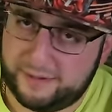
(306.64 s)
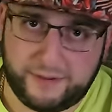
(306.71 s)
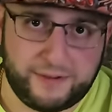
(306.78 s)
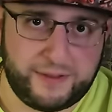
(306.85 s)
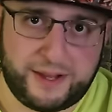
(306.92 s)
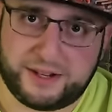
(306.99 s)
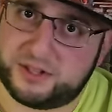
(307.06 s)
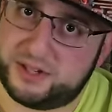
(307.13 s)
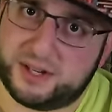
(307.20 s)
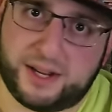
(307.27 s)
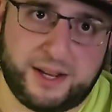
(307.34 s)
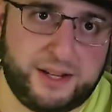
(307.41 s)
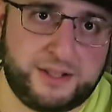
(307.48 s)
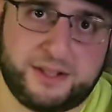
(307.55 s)
and that's it,
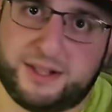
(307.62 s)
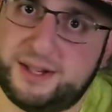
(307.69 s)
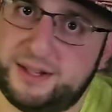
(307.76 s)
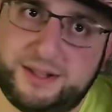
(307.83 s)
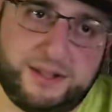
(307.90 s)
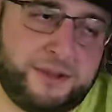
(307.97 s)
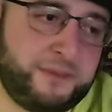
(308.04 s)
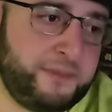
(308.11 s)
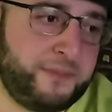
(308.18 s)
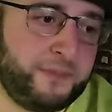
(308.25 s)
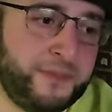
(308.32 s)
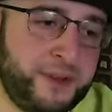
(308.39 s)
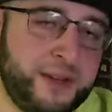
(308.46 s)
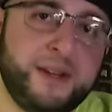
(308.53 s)
guys. T just
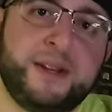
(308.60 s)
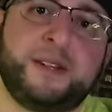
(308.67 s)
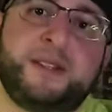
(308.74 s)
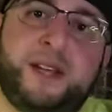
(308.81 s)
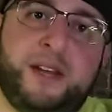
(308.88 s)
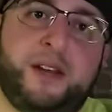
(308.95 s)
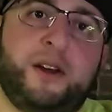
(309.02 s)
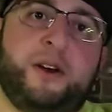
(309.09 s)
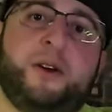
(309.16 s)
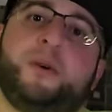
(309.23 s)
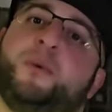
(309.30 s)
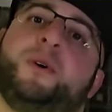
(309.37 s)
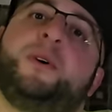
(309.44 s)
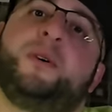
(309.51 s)
take care.
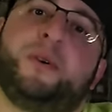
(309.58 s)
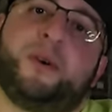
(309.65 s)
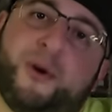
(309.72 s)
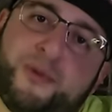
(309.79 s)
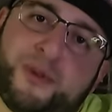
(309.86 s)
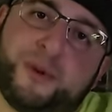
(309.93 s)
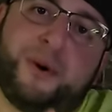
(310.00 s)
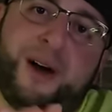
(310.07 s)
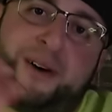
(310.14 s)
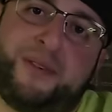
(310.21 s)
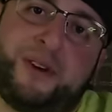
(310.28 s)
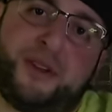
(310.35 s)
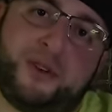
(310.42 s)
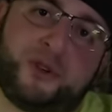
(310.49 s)
We'll hopefully we'll have
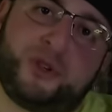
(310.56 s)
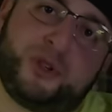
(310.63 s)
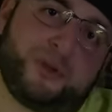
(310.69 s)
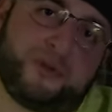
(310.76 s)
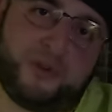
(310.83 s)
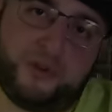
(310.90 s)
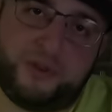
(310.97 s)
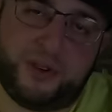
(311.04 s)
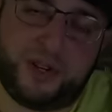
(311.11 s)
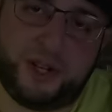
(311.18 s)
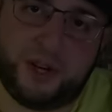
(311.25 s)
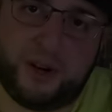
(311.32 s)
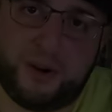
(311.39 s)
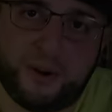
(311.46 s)
another cheerful
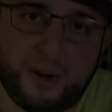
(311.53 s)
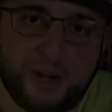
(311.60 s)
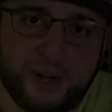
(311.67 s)
video